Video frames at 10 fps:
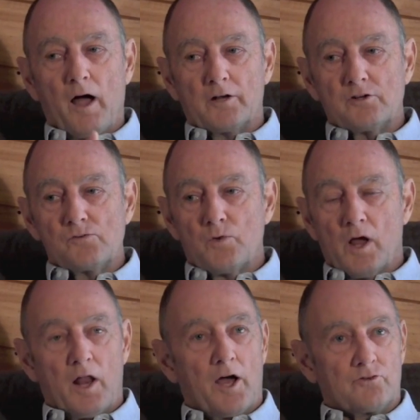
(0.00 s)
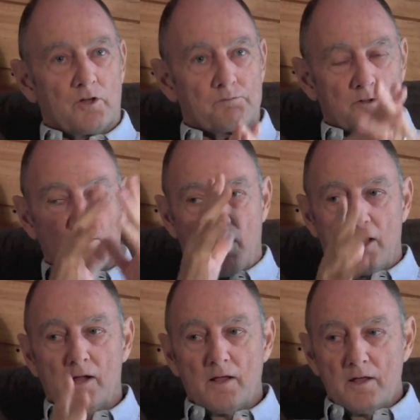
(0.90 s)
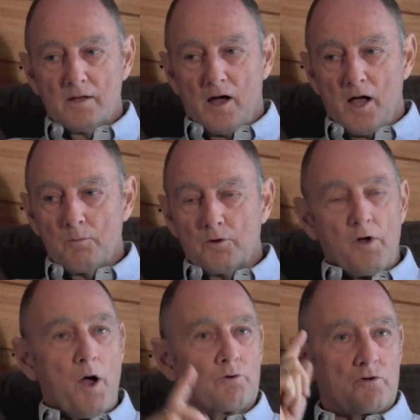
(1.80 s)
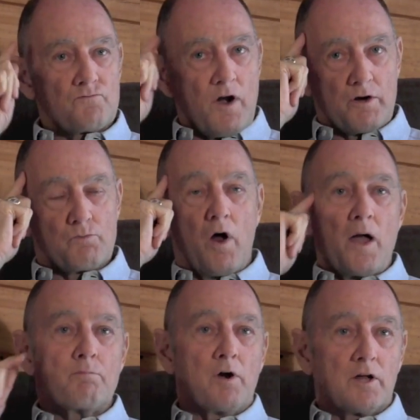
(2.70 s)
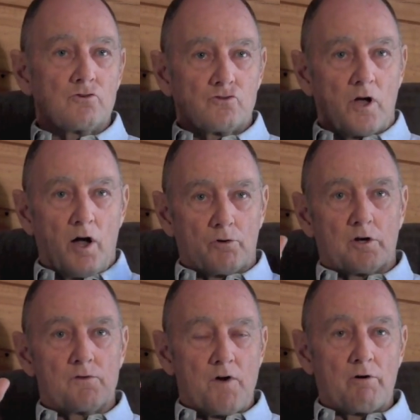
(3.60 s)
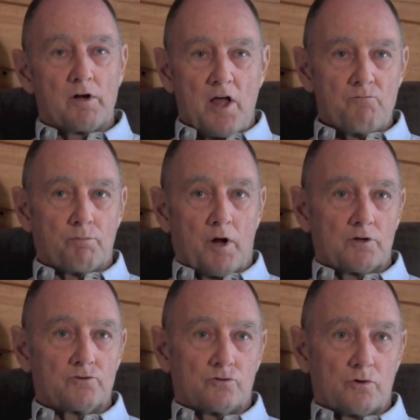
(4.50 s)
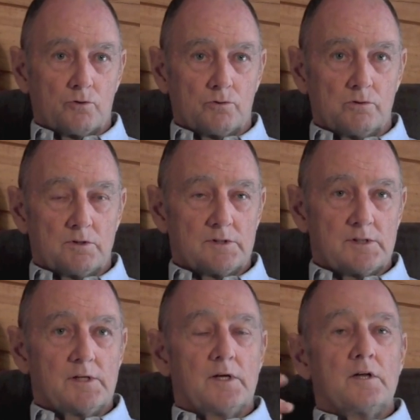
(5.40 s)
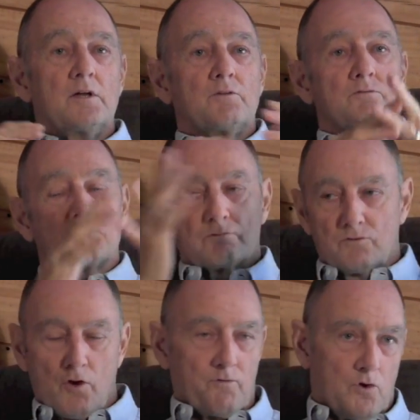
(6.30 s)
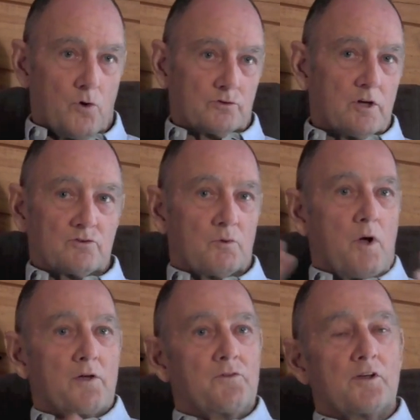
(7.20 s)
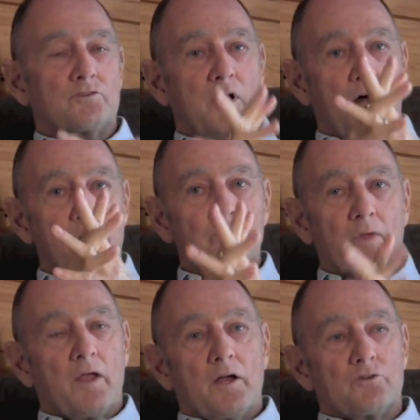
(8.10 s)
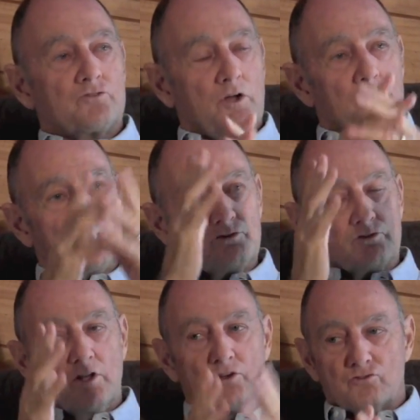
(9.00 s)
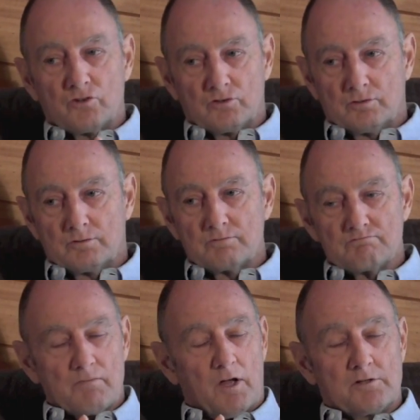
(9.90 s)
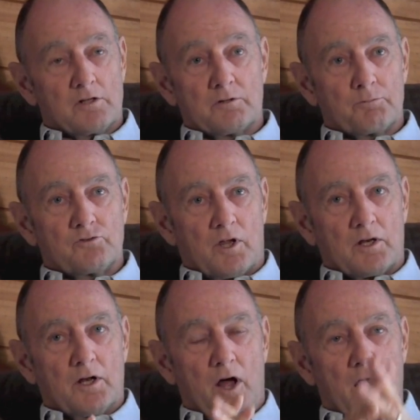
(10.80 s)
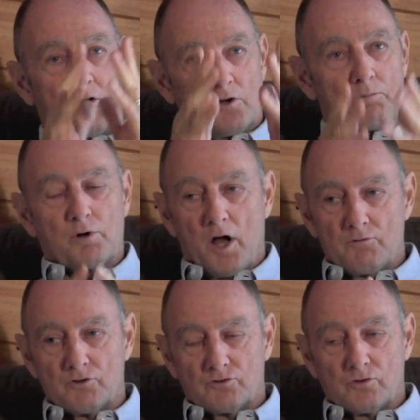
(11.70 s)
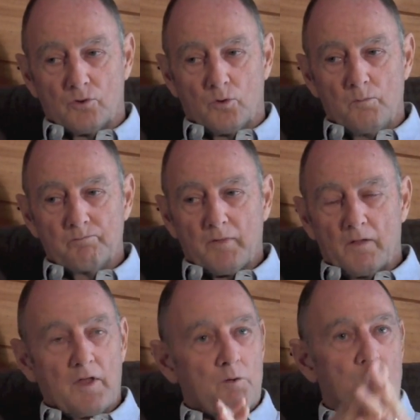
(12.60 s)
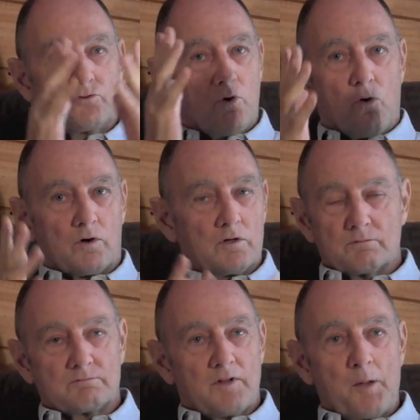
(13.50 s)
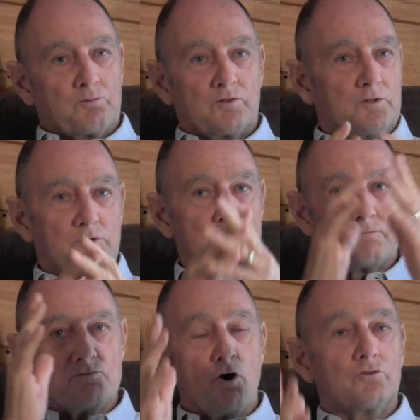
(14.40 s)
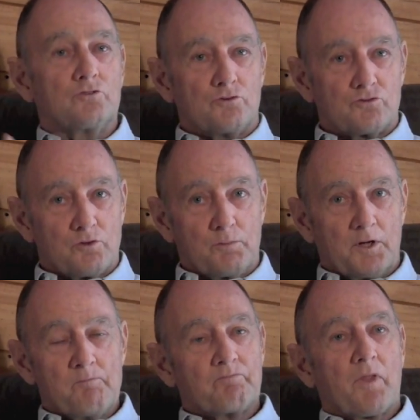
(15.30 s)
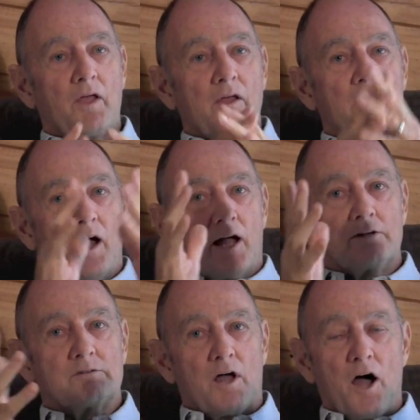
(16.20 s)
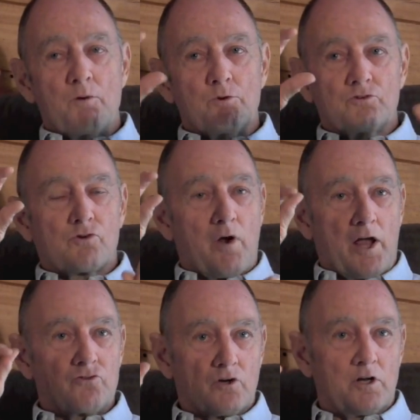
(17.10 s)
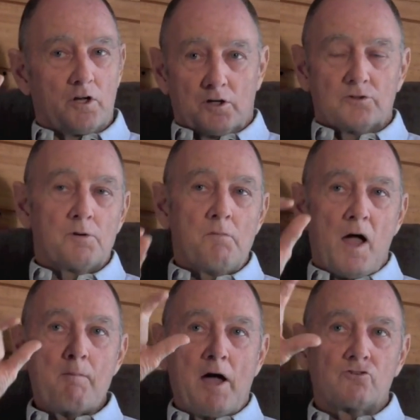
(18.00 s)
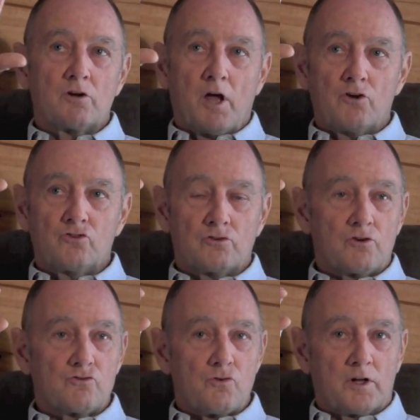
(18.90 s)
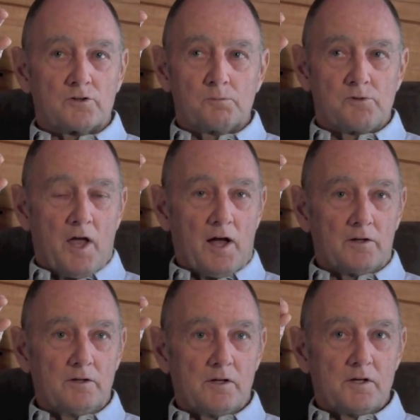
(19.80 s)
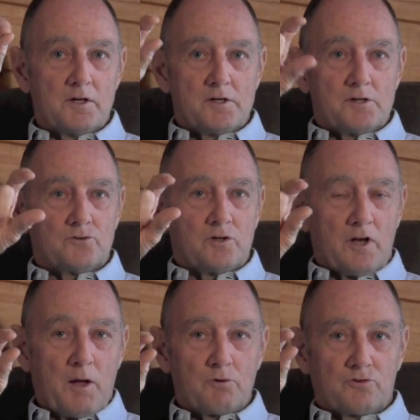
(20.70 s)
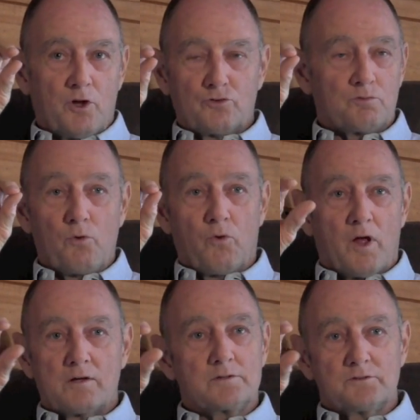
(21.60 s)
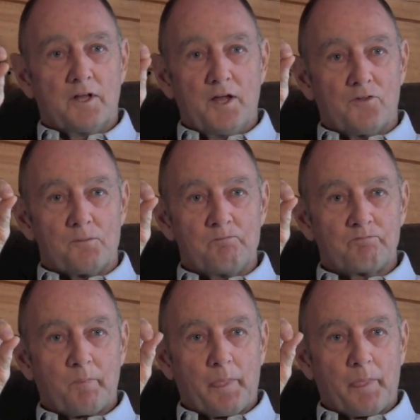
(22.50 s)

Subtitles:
I didn't realize it, but I was a very right-brained child in a very left-brained school. Of course, that's the way things are. And so these teachers I didn't particularly like in a private school, they would talk absolute nonsense to me. And I would gradually learn in my imagination to shrink them down until they were so small I couldn't hear them.